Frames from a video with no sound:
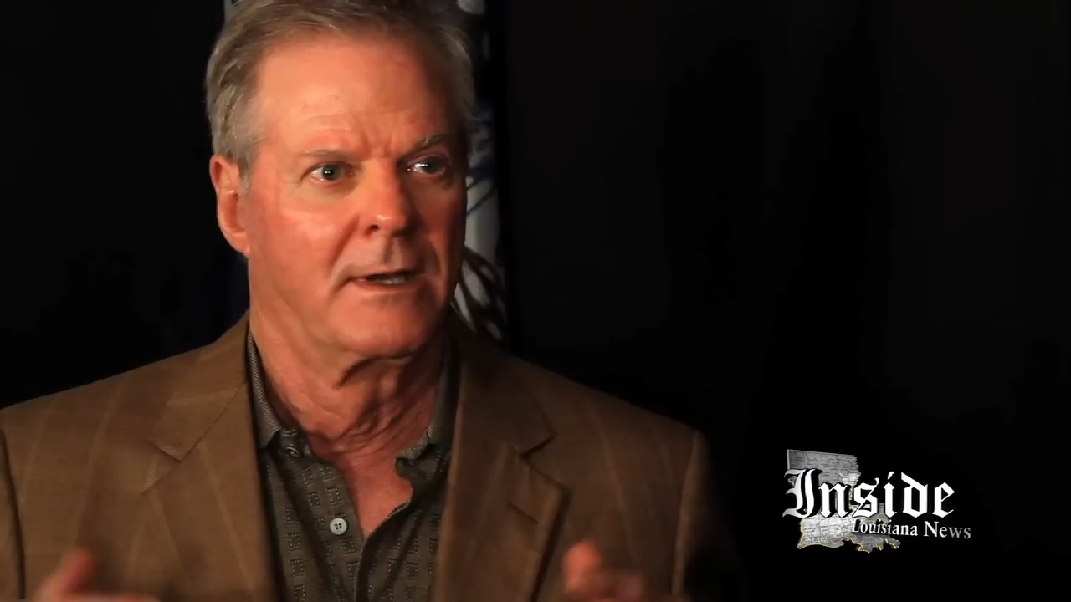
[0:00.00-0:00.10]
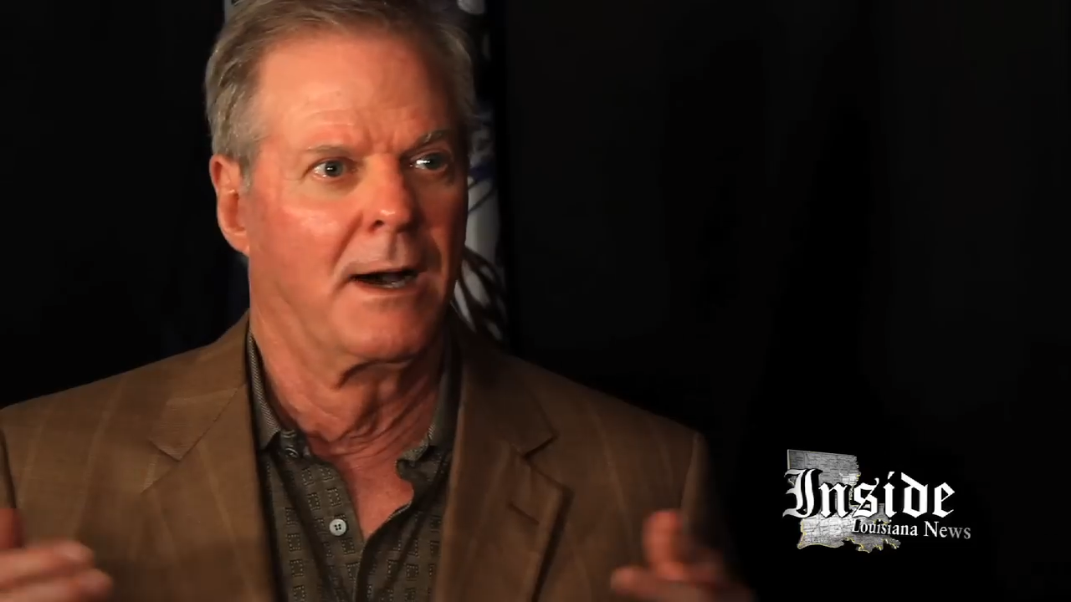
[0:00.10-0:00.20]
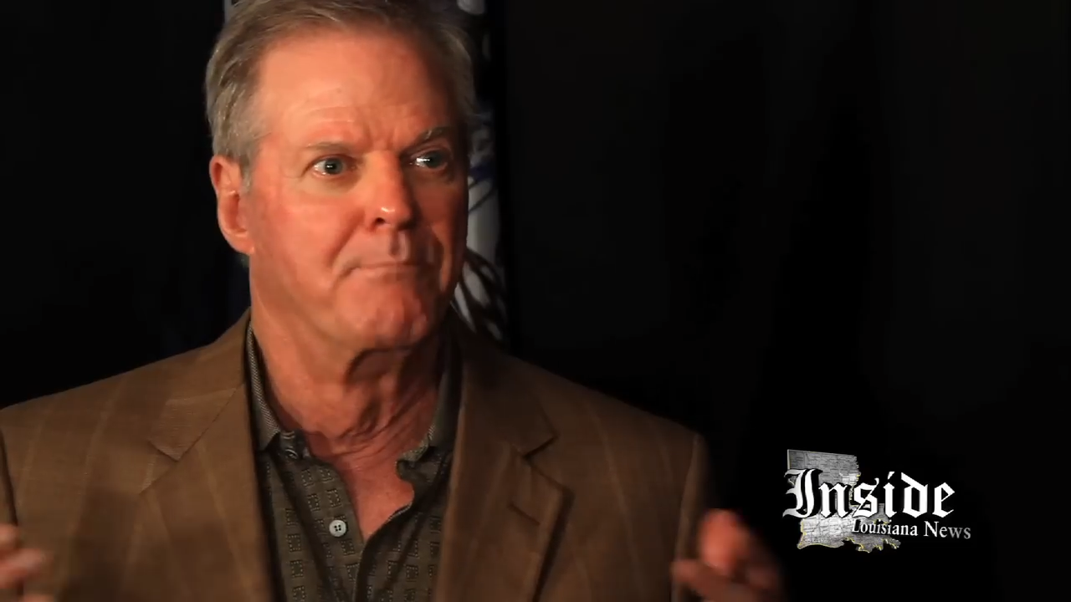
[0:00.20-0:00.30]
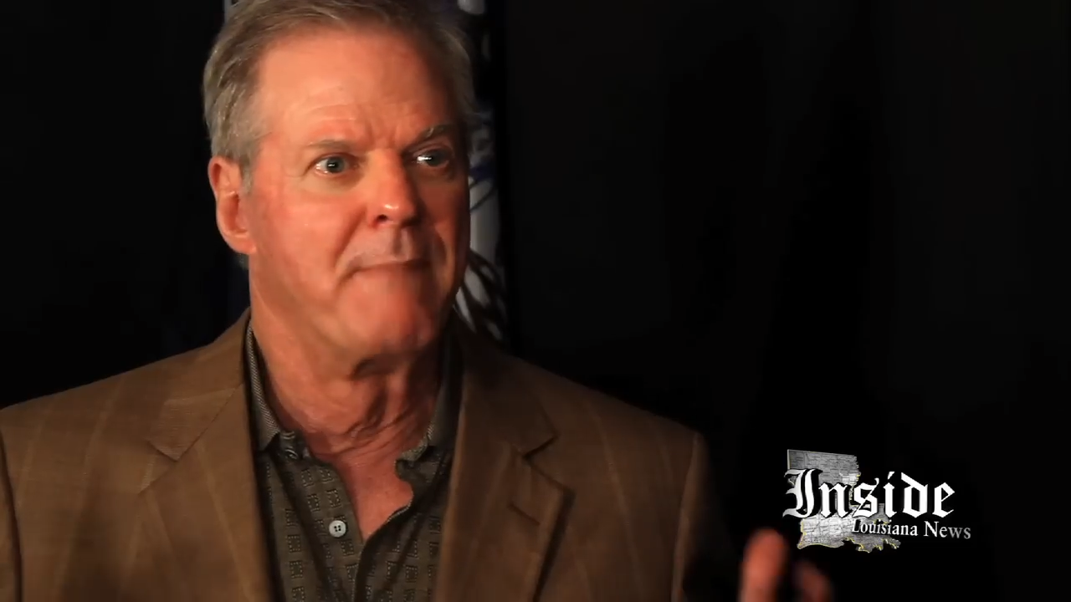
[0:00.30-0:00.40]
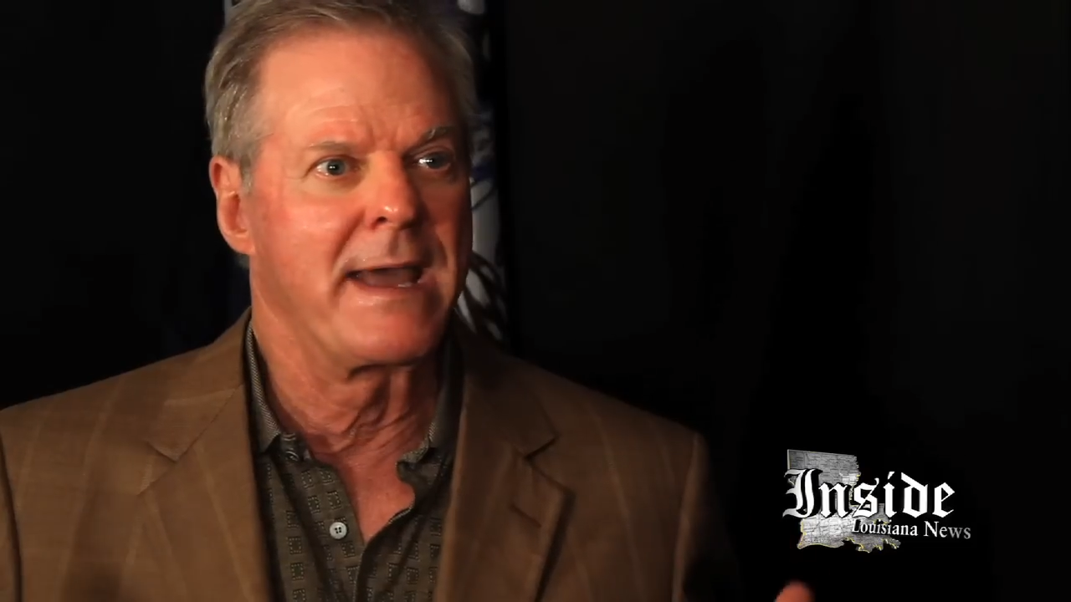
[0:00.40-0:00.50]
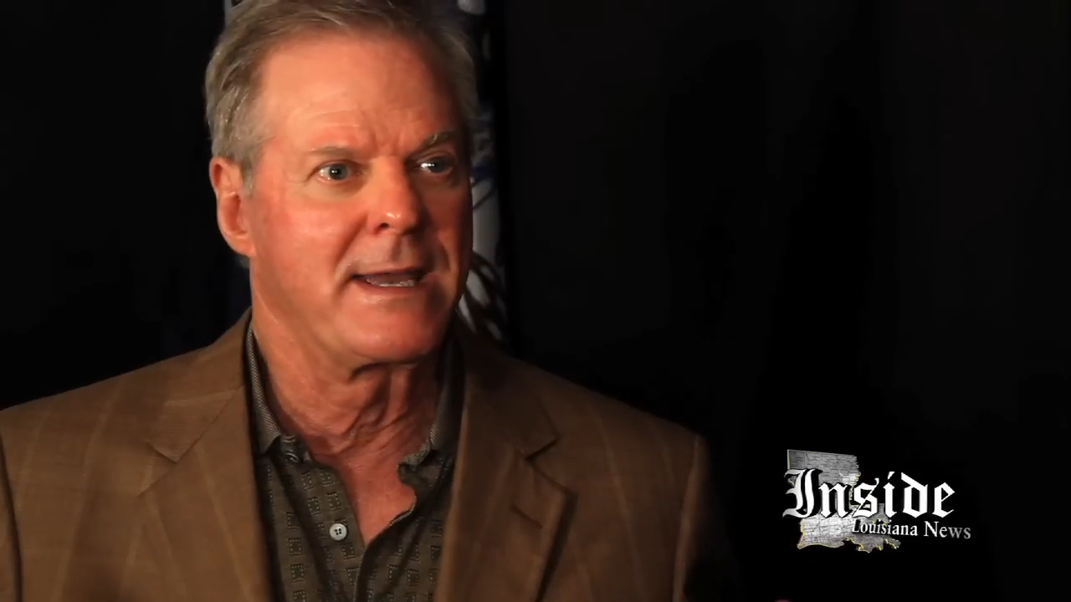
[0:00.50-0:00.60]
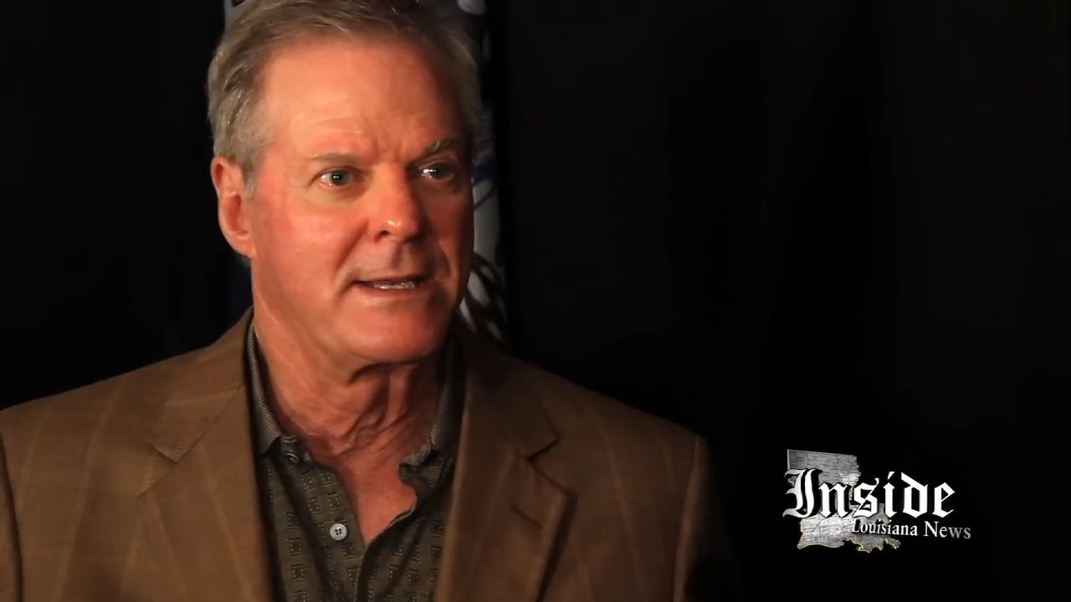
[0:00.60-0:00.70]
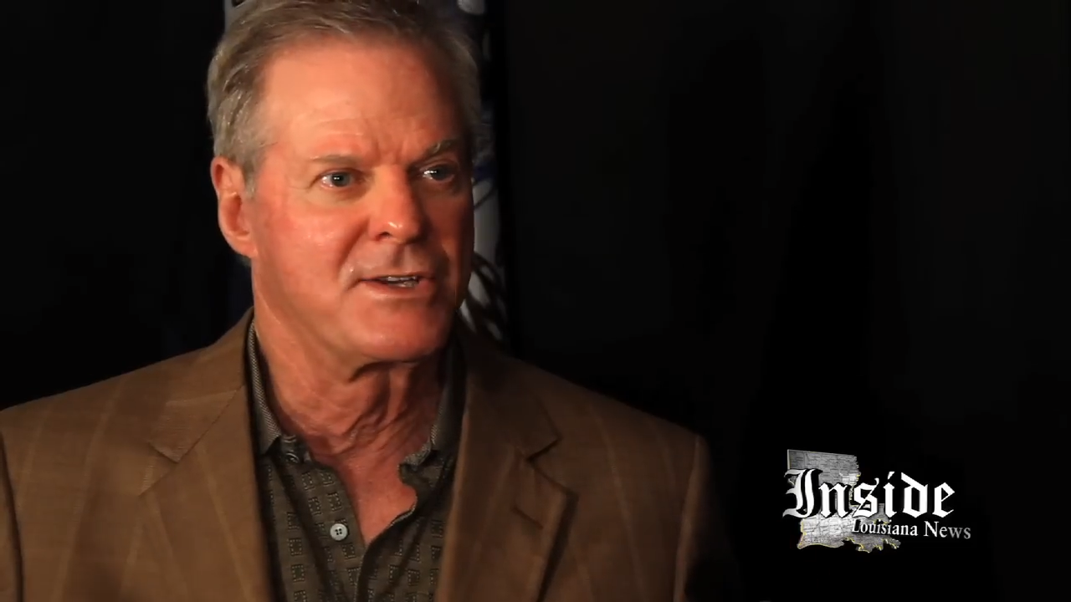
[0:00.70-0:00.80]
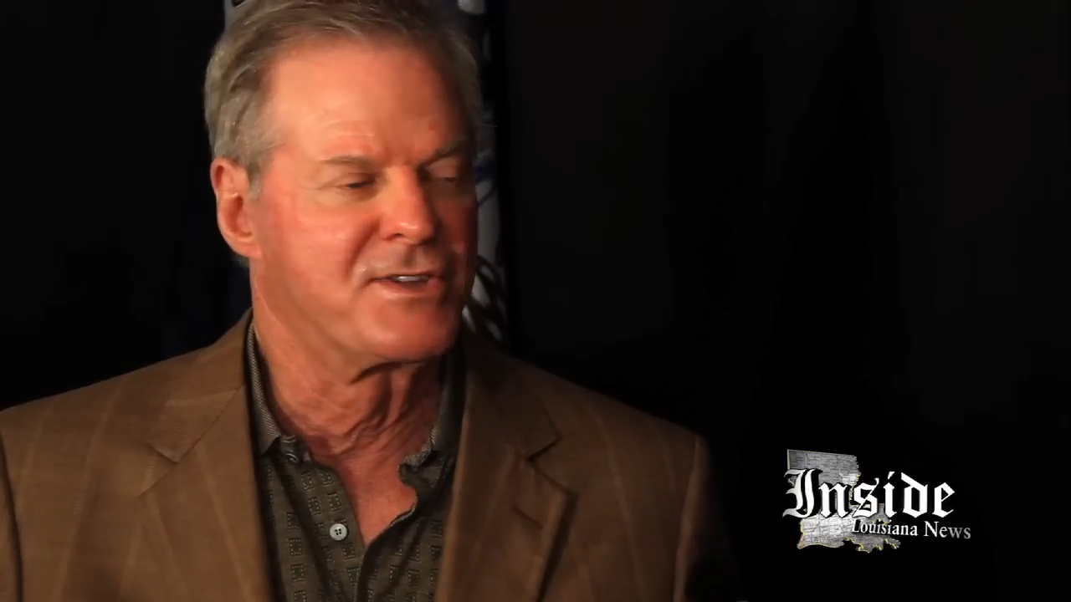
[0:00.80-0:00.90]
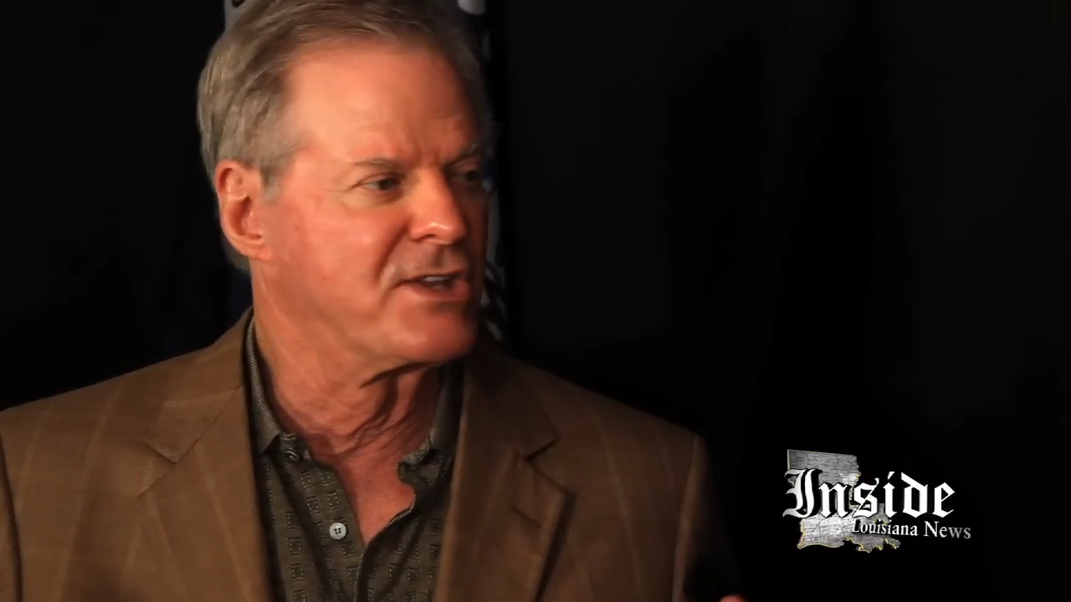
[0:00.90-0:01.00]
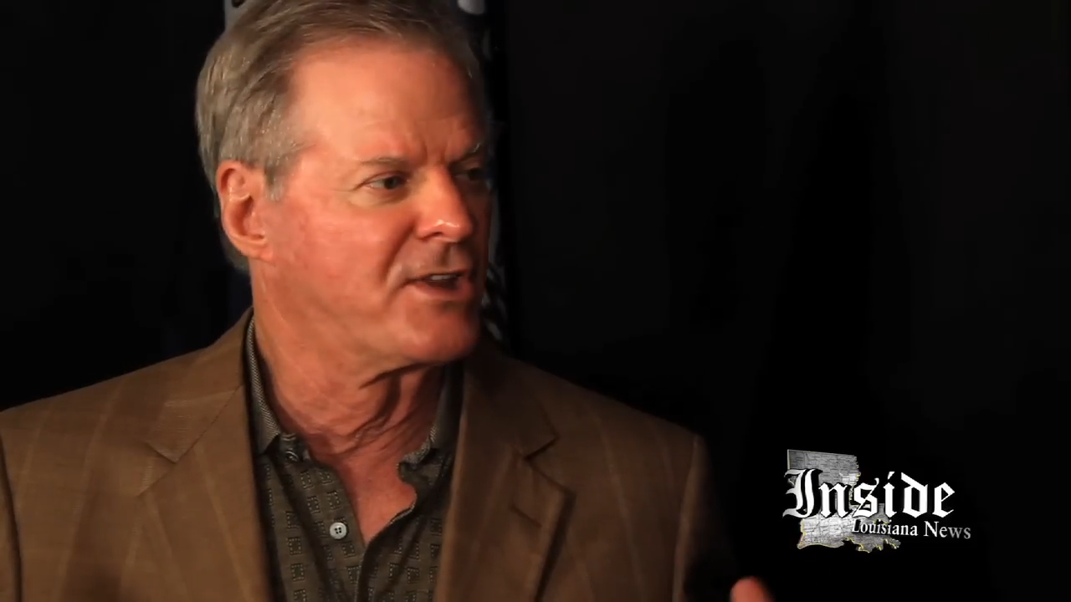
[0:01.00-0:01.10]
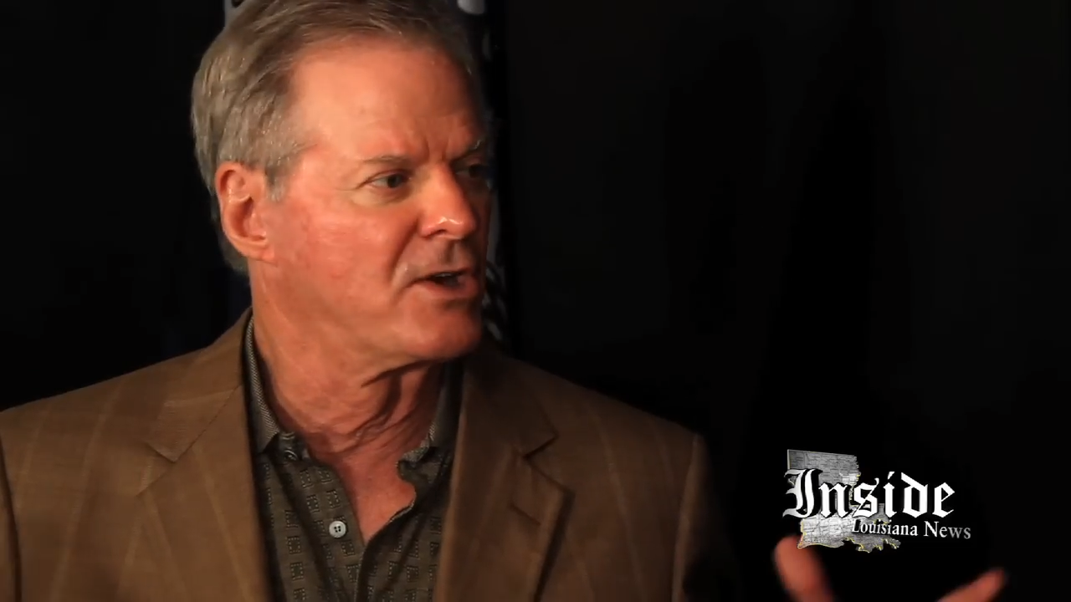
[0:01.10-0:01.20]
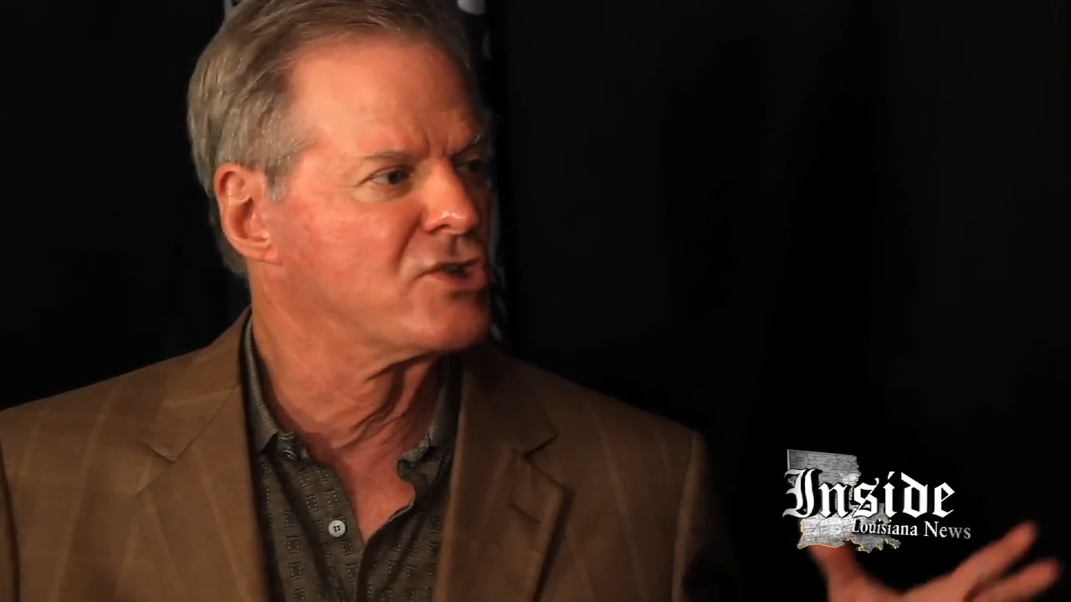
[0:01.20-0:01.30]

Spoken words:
amazed that there